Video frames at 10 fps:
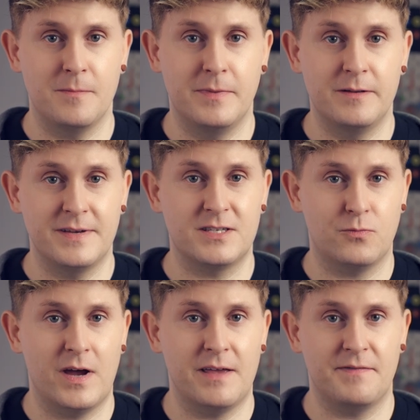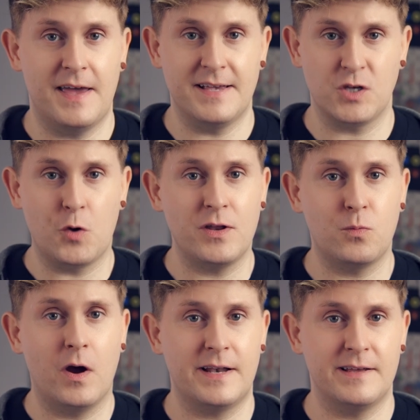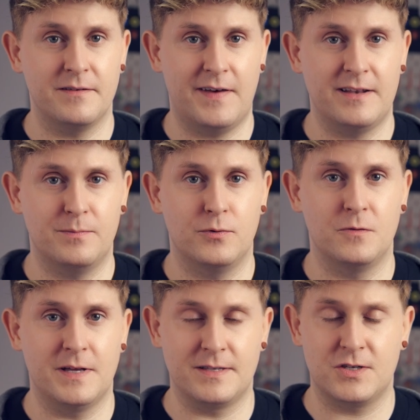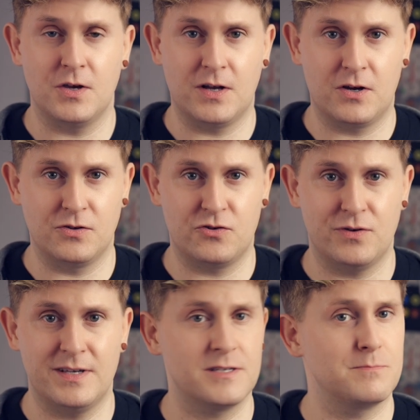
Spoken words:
Millimeter wave is only widely available in certain countries,